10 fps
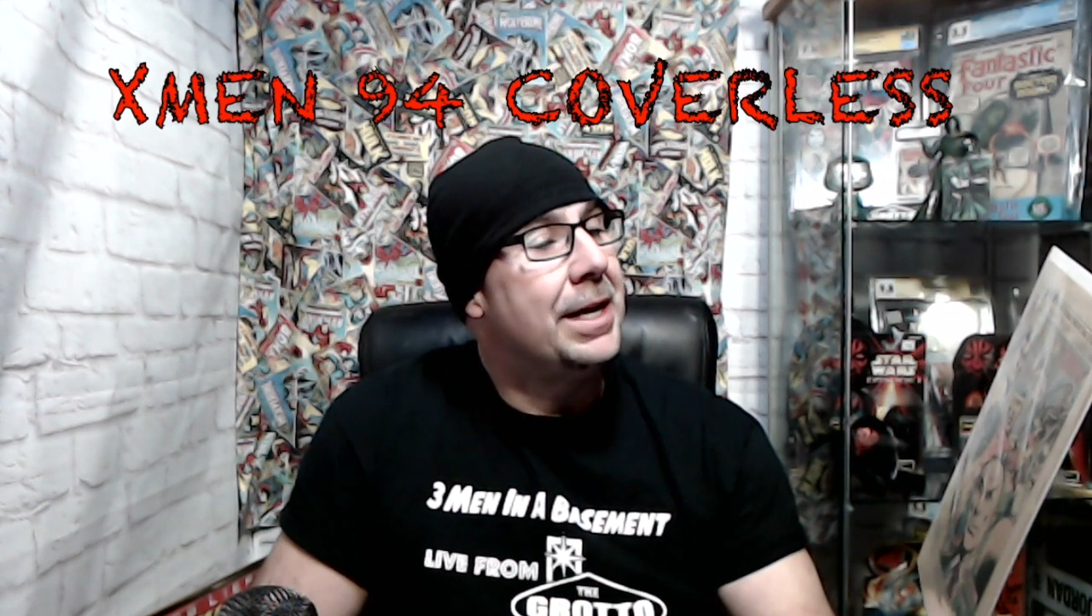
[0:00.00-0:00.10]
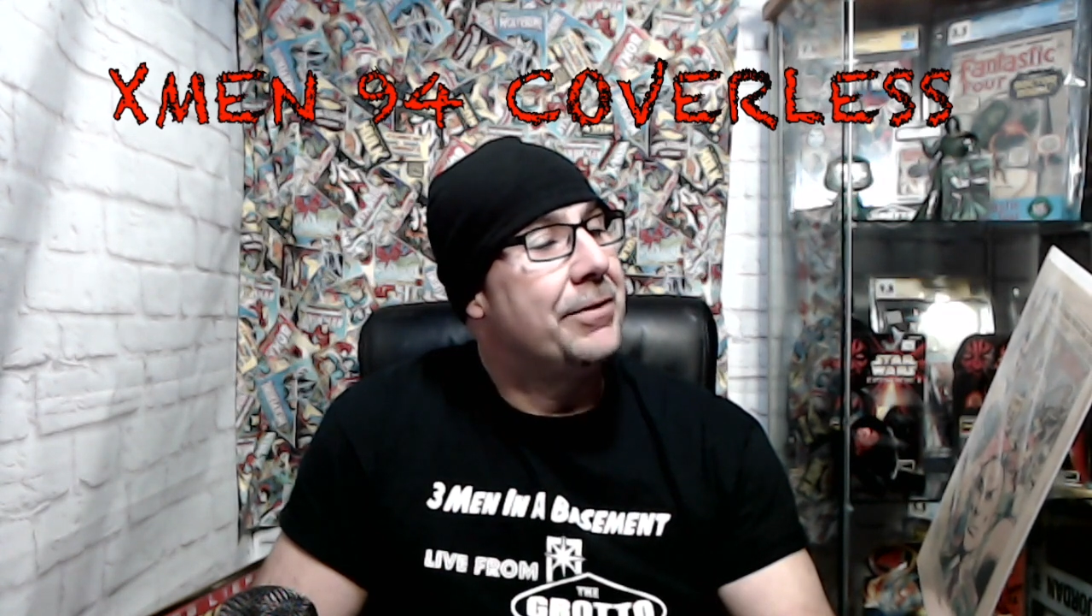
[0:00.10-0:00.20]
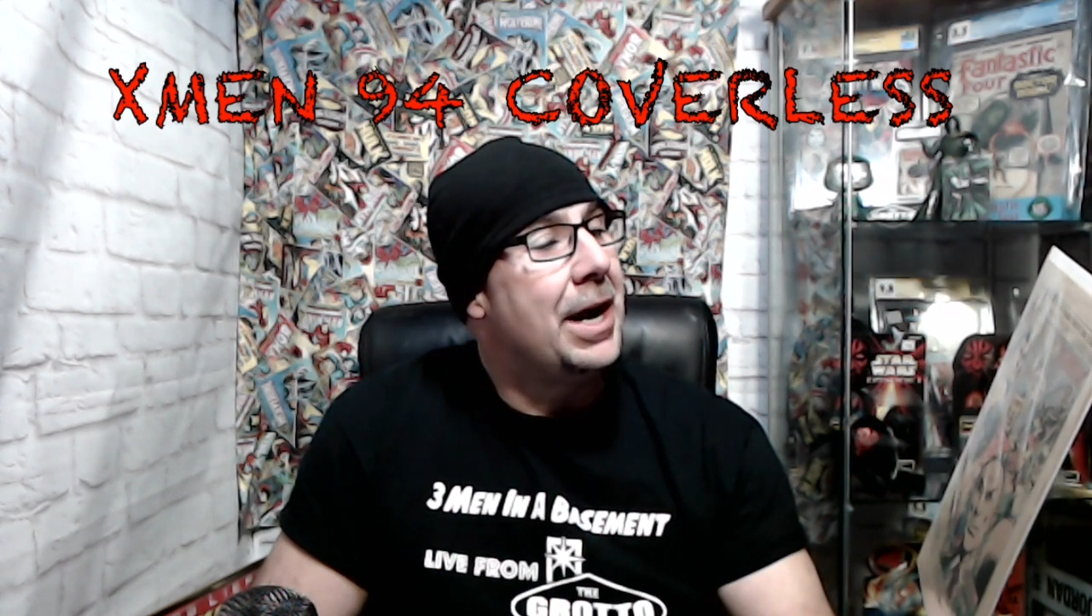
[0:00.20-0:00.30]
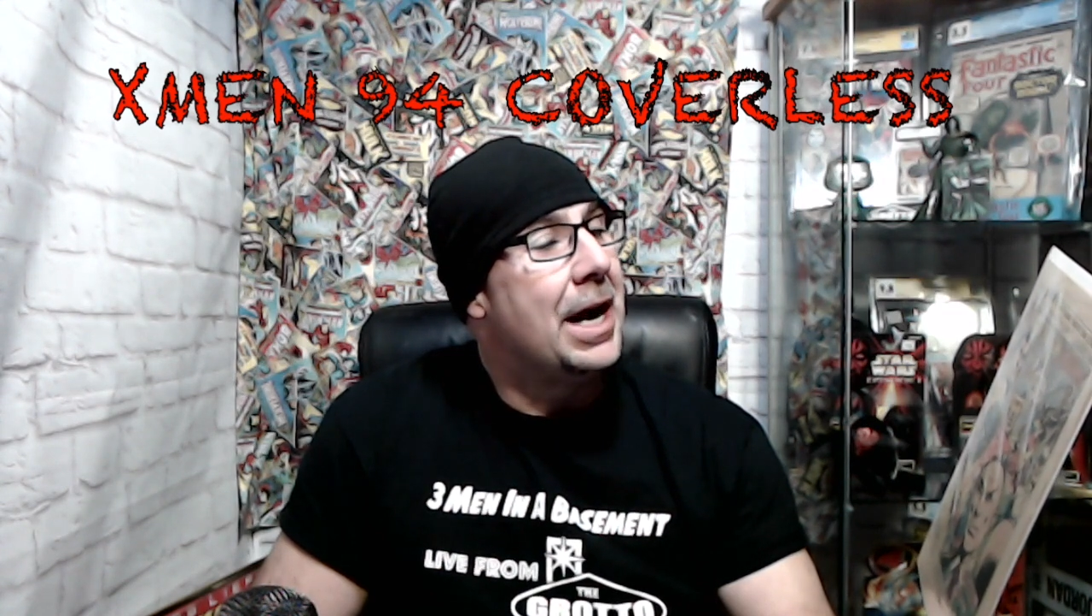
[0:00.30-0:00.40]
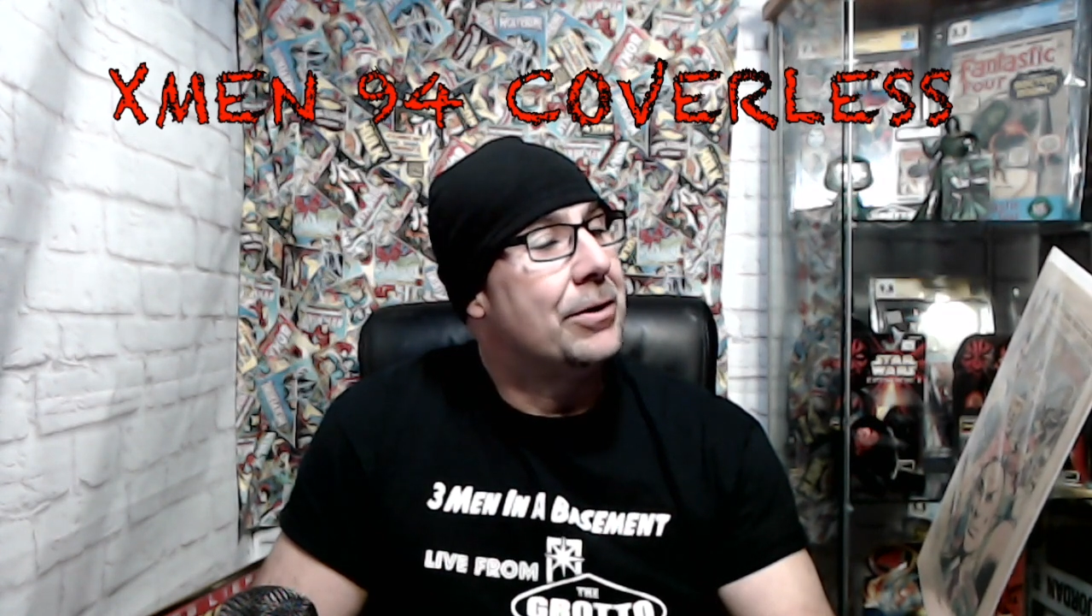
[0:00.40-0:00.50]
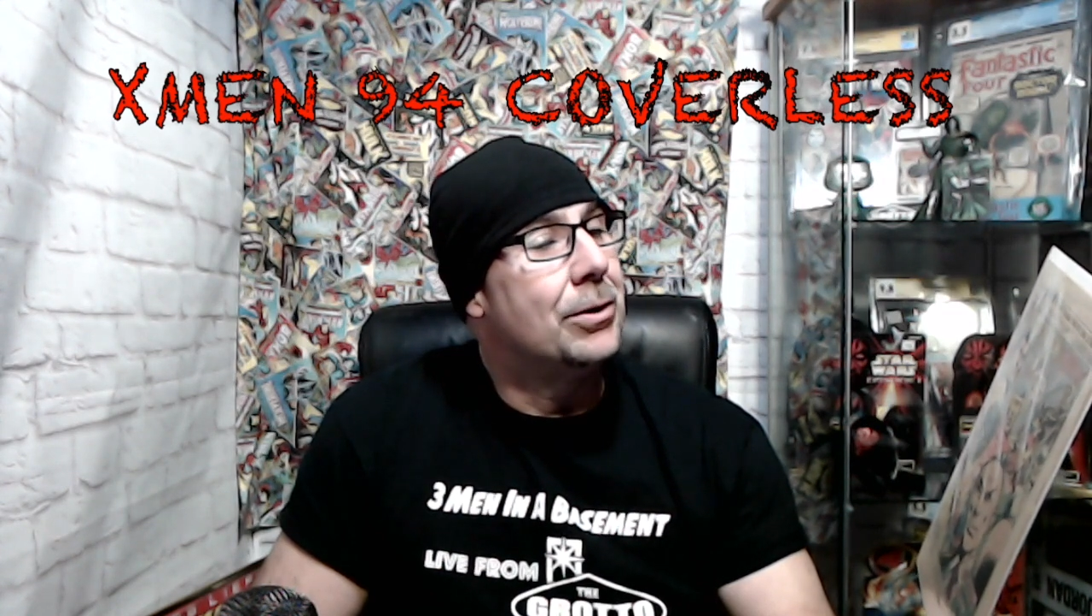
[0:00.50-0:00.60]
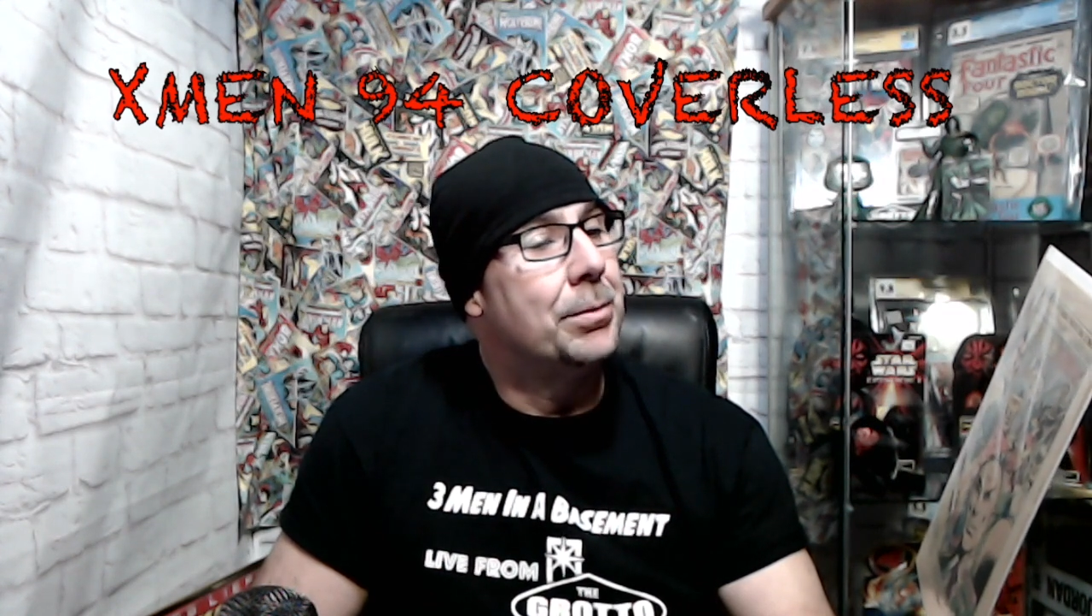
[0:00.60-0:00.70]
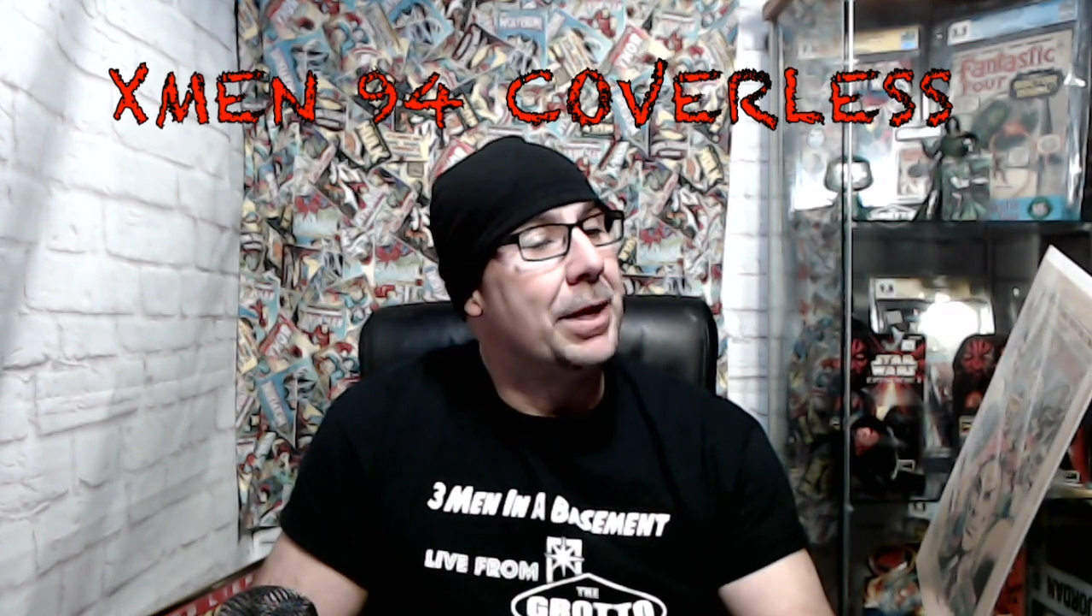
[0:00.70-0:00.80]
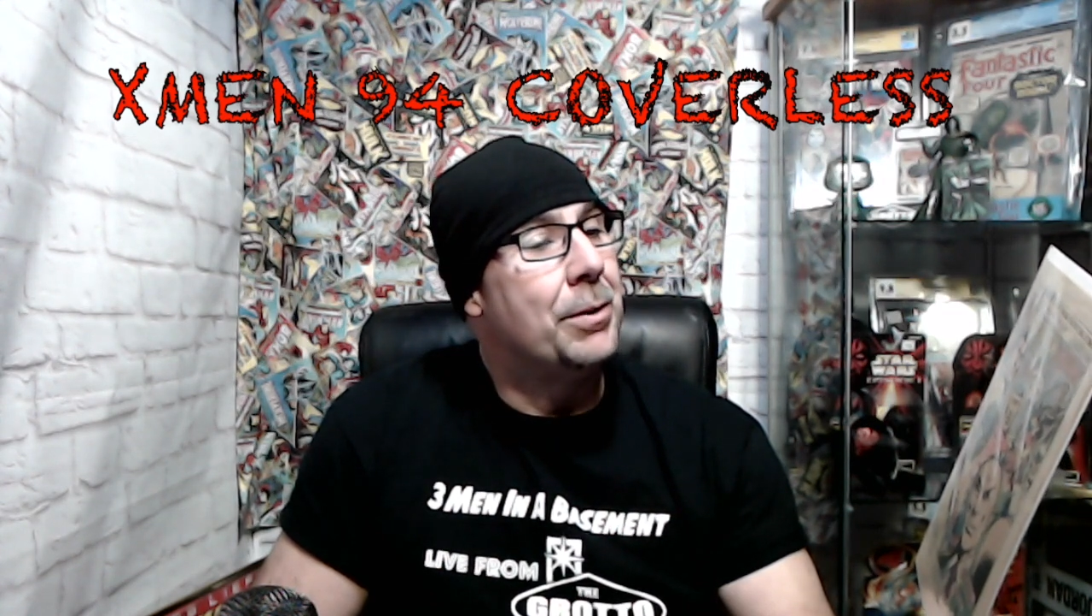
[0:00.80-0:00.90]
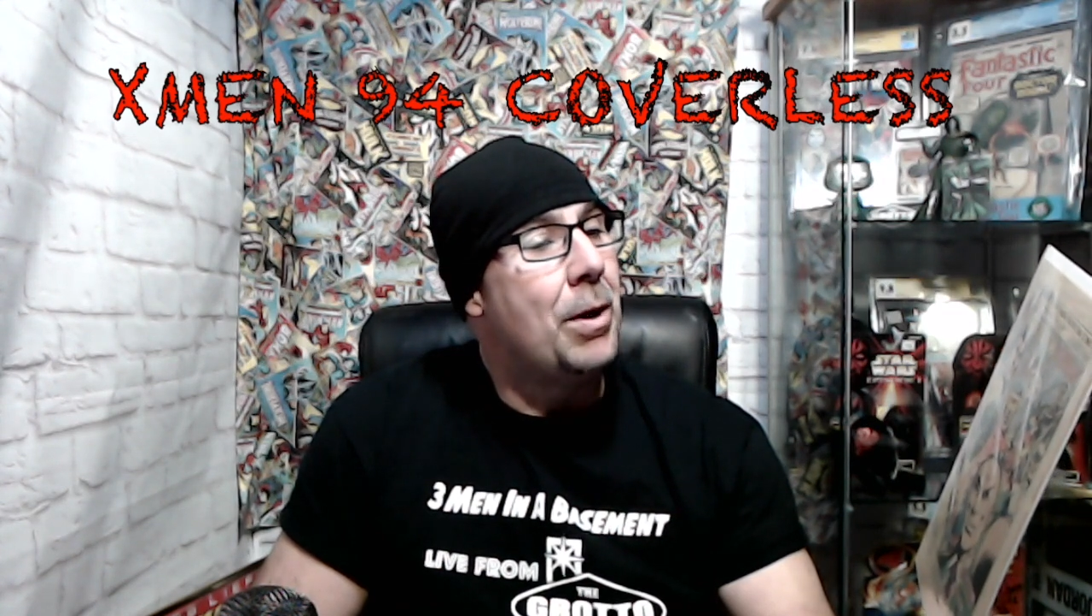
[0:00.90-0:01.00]
Dave
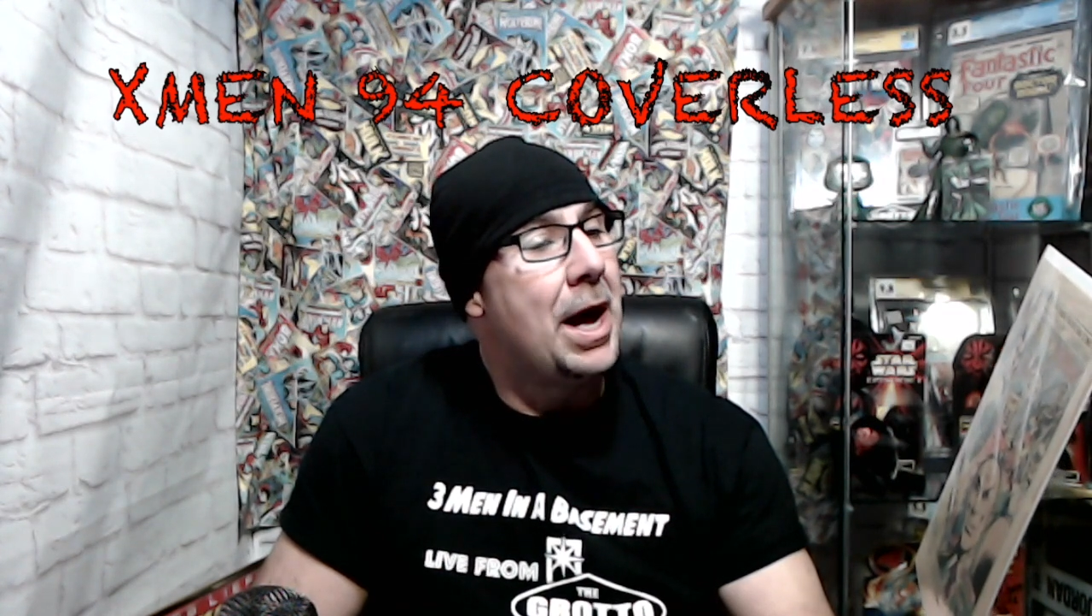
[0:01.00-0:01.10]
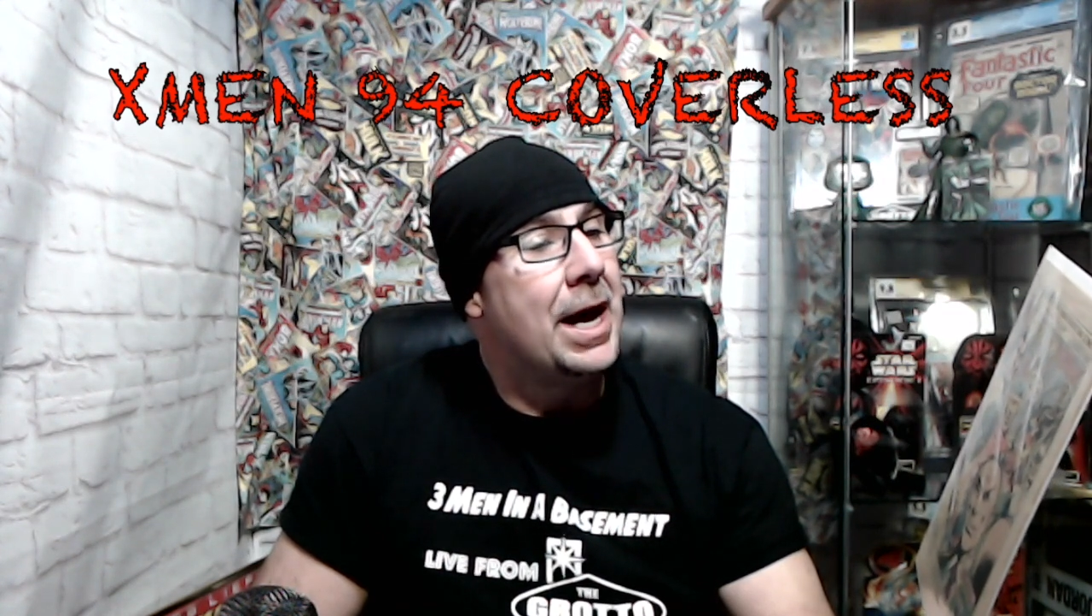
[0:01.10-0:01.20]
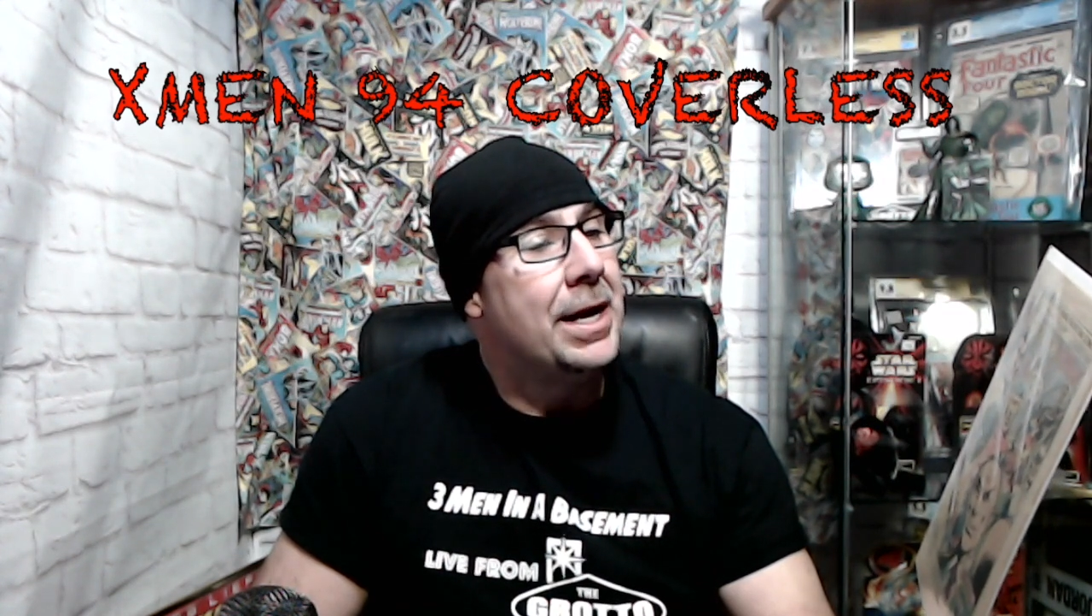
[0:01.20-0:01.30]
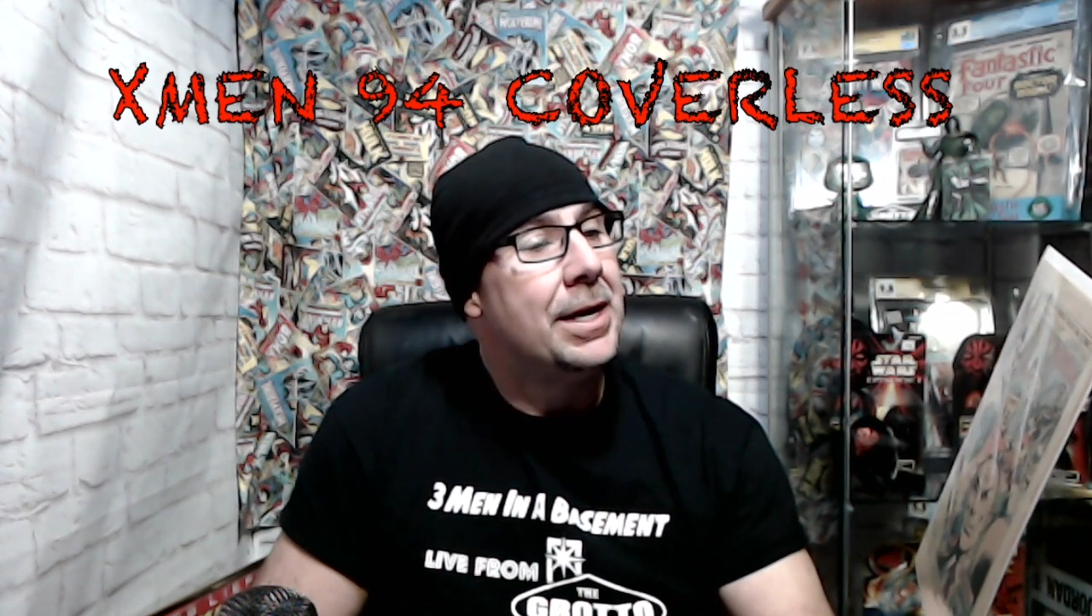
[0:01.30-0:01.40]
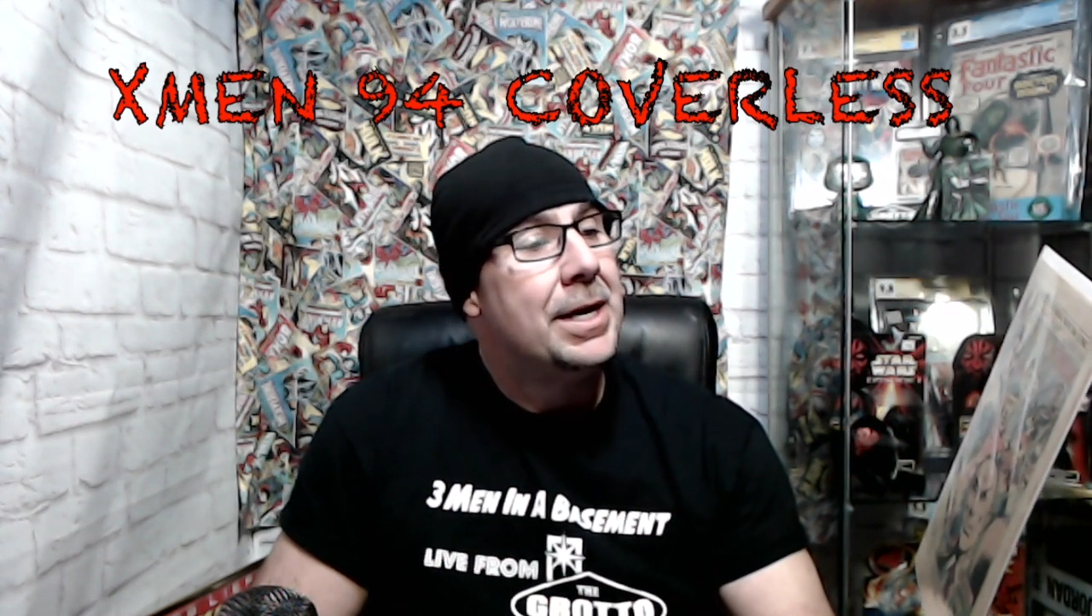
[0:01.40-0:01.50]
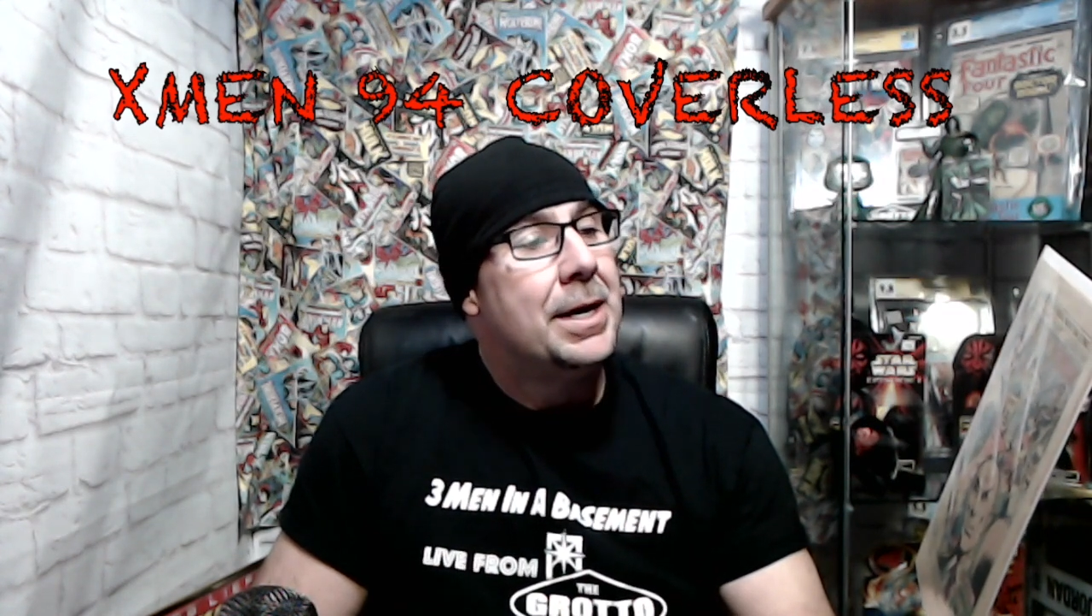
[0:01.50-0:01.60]
Cockrum, Len Wein,